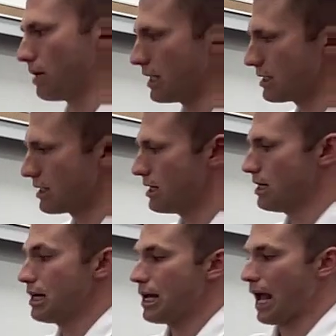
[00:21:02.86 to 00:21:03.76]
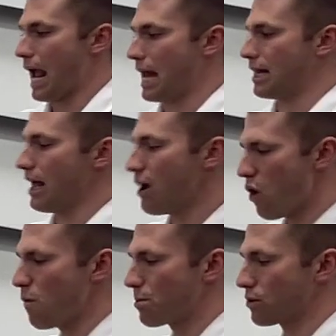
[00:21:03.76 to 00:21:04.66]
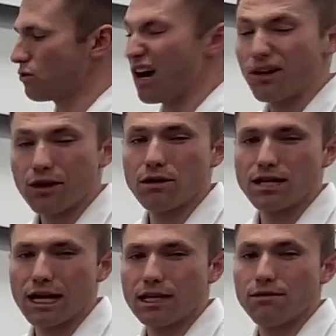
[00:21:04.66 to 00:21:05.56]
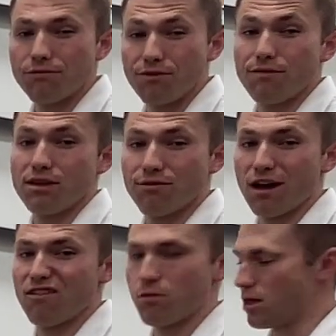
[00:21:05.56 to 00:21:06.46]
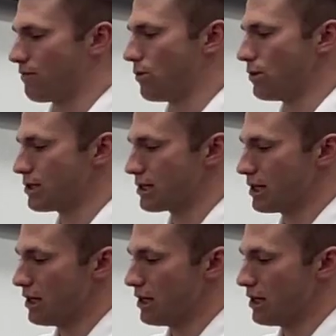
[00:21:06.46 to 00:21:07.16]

means. And they open right around negative 55 millivolts.